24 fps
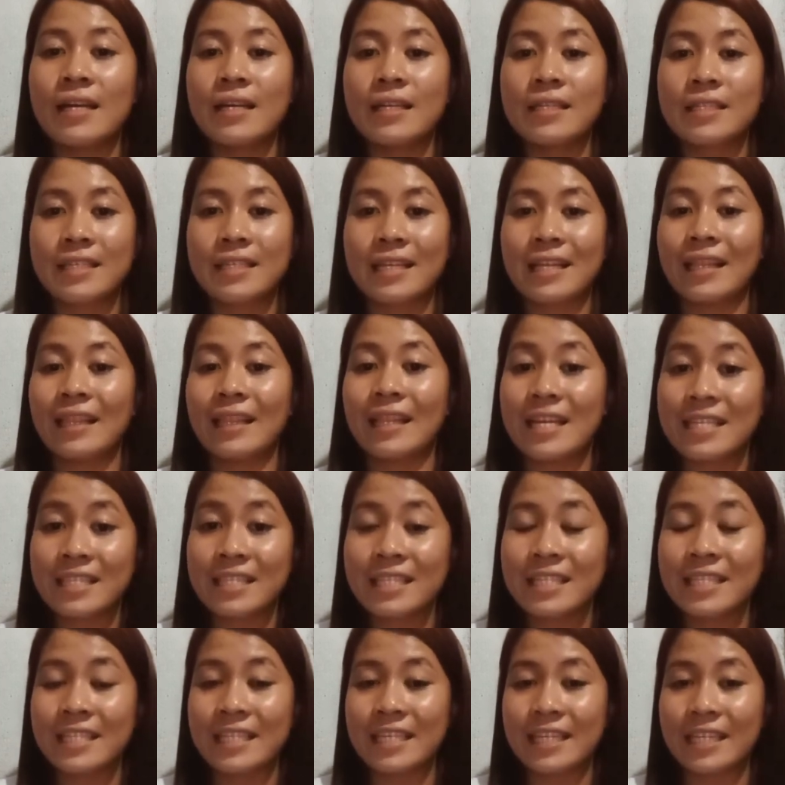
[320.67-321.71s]
So
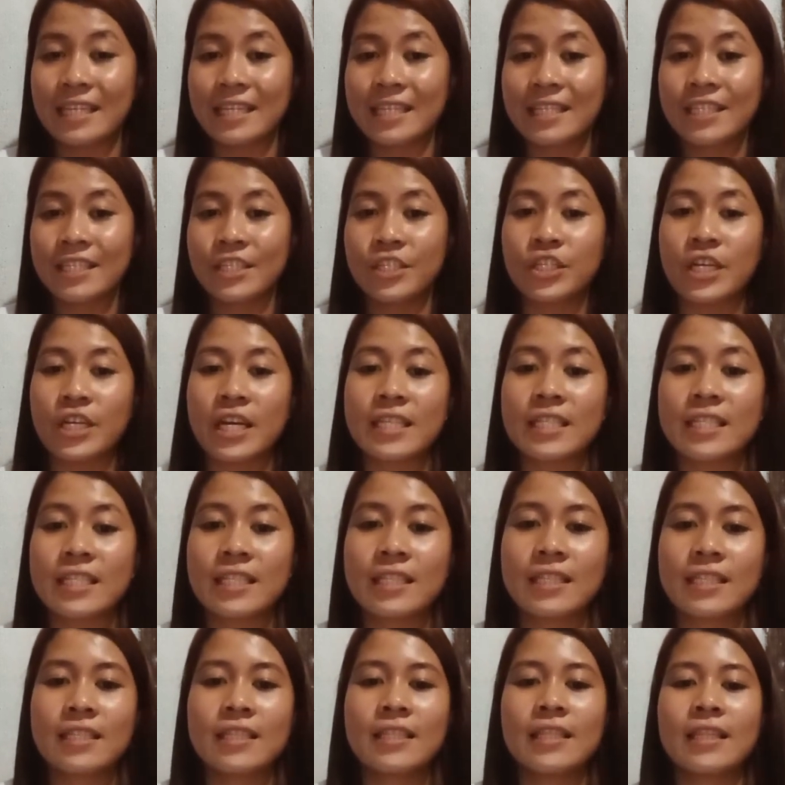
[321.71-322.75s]
listening is just
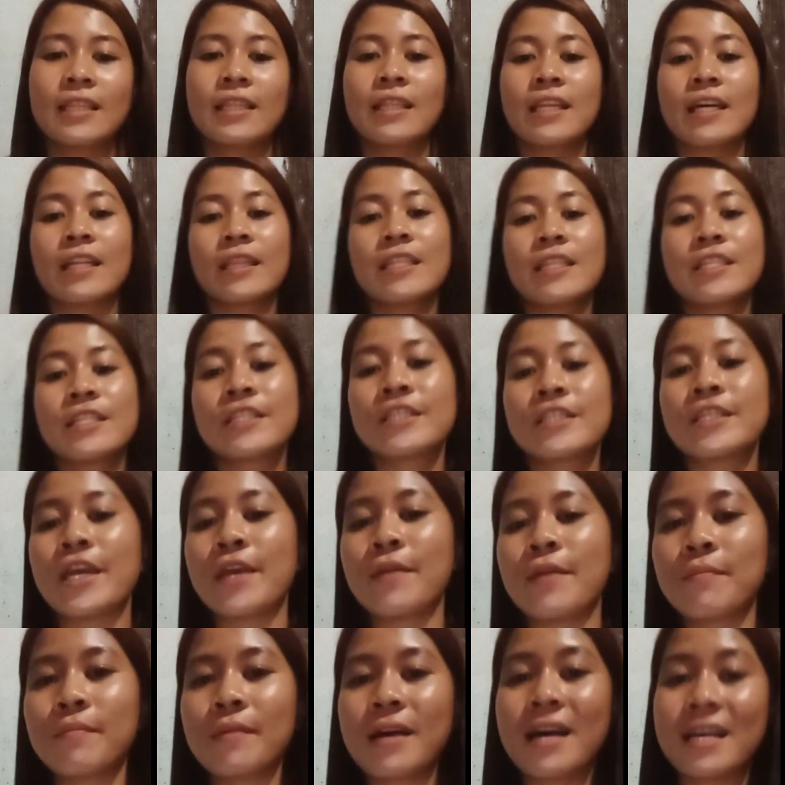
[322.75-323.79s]
not the
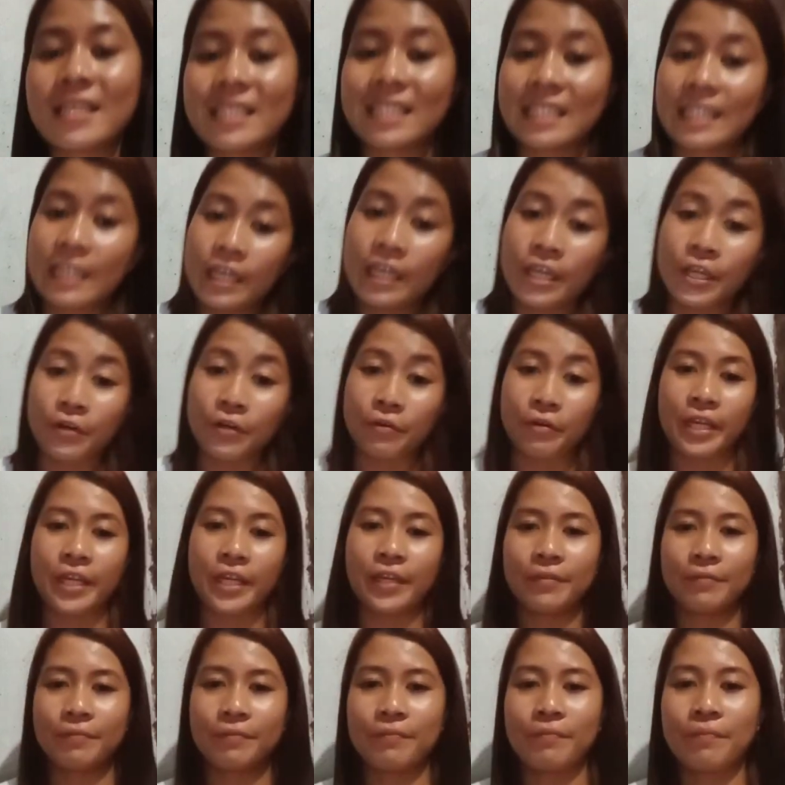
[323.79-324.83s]
same as hearing.
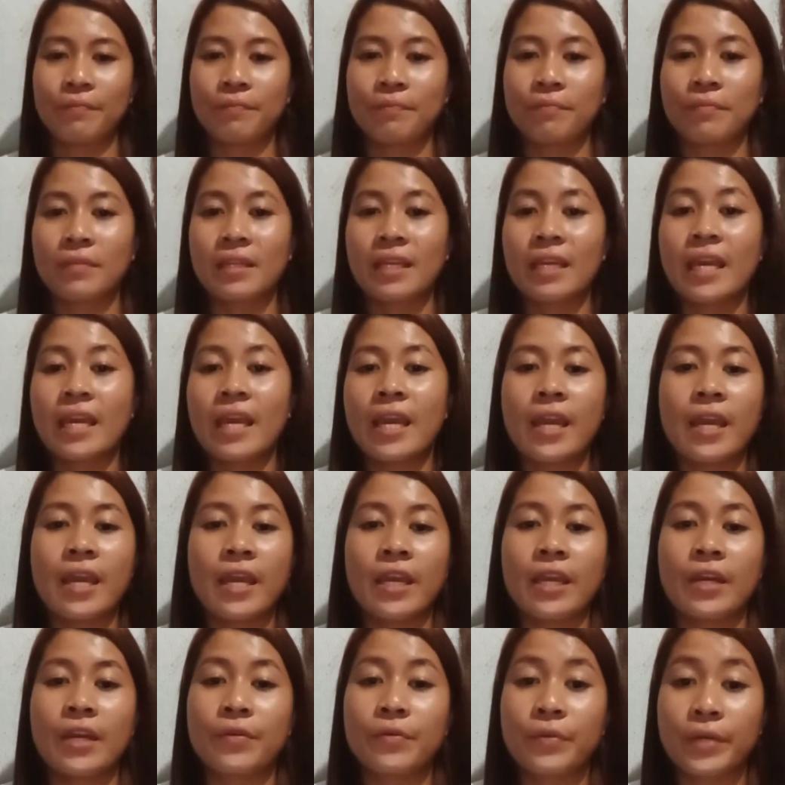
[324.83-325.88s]

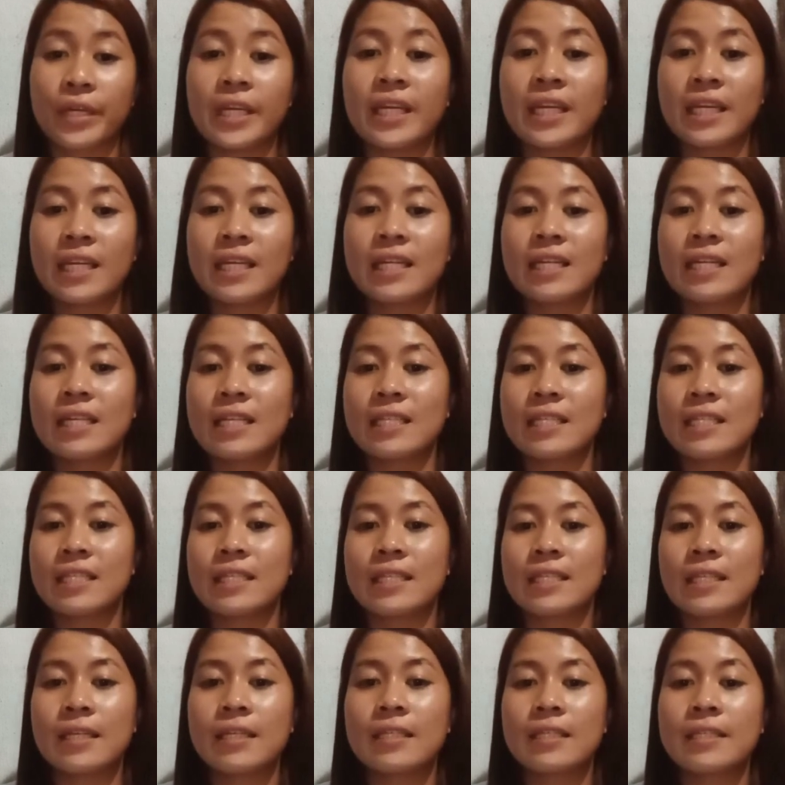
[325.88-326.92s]
Hearing is
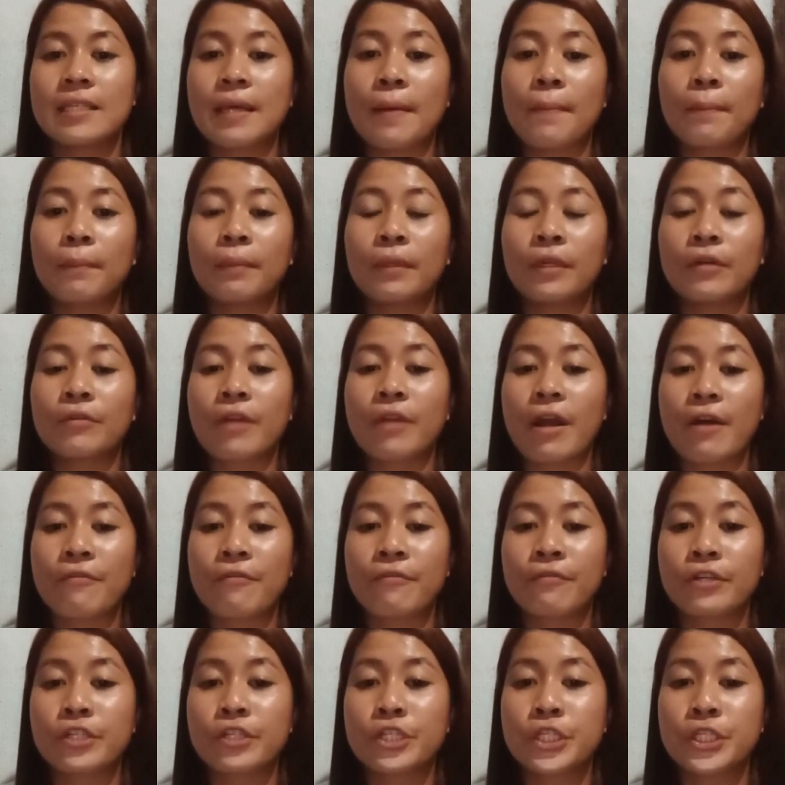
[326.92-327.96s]
simply
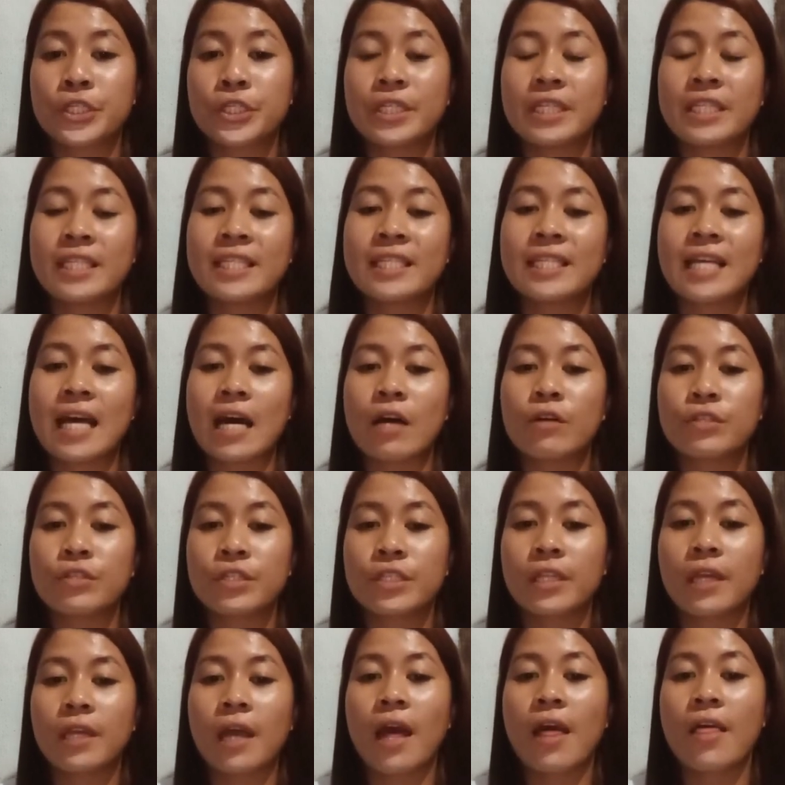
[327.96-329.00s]
refers to the sounds
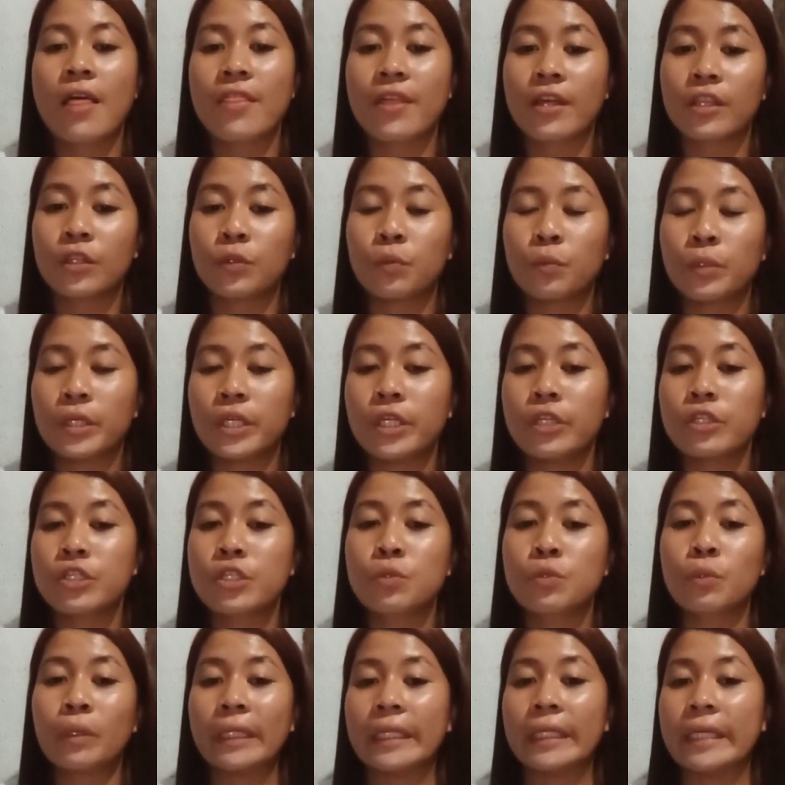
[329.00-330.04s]
that we
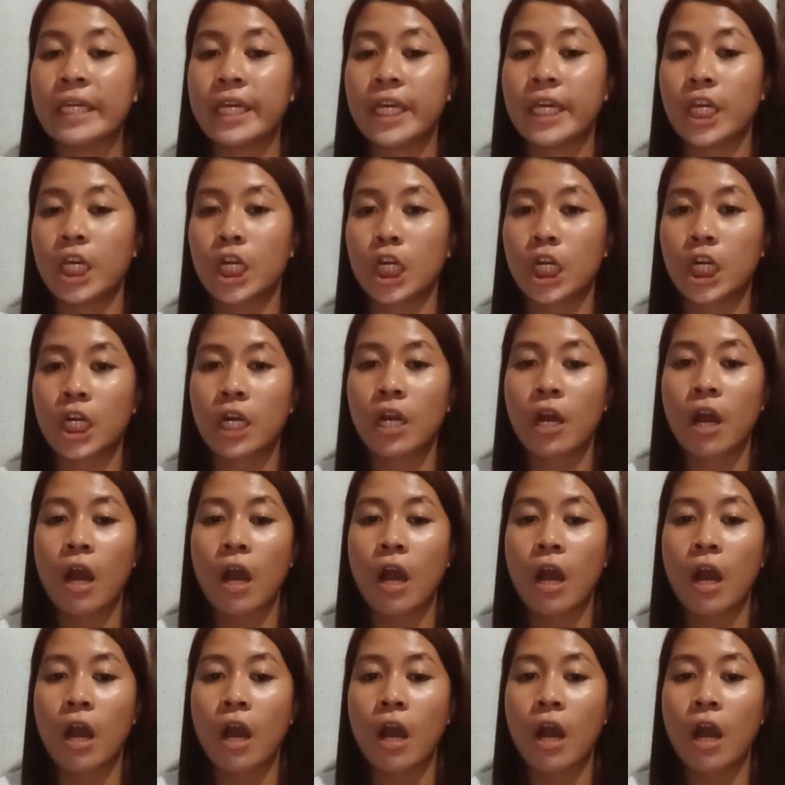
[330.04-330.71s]
usually hear,